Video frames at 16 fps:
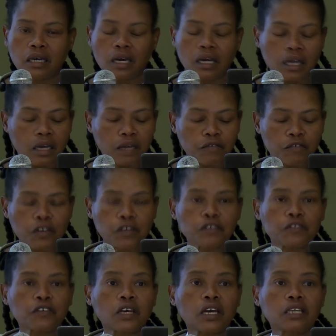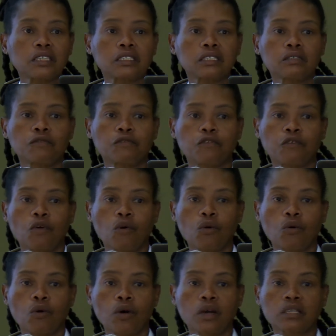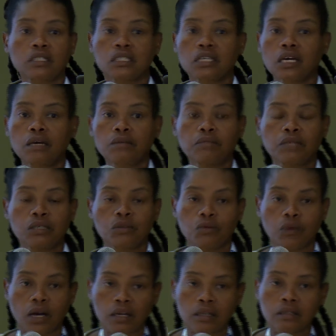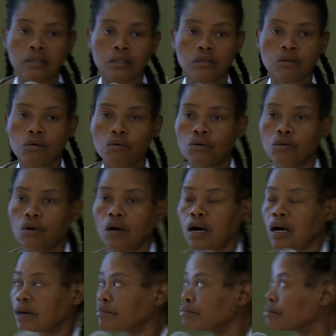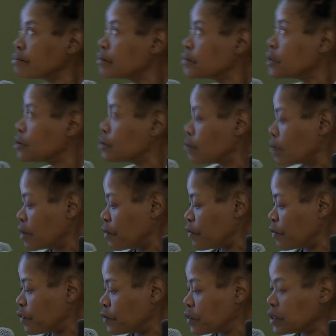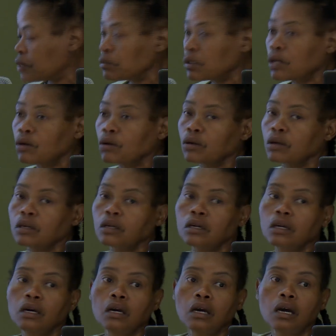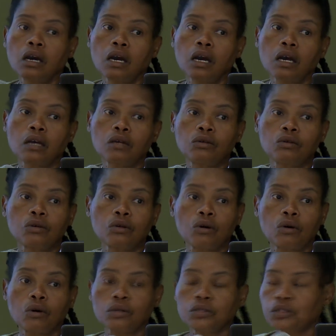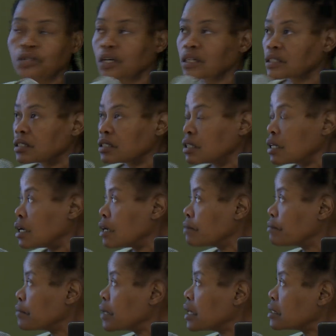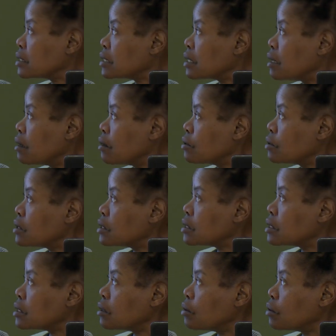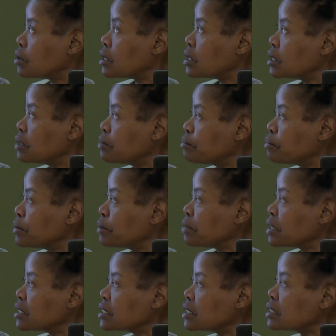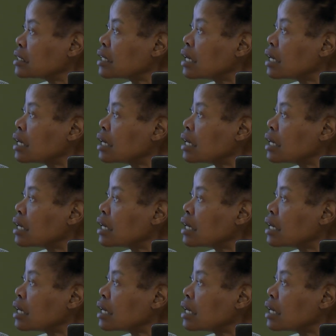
and verification for SK Mid 1. So, a 15 million euro contract that Sarao is already implementing.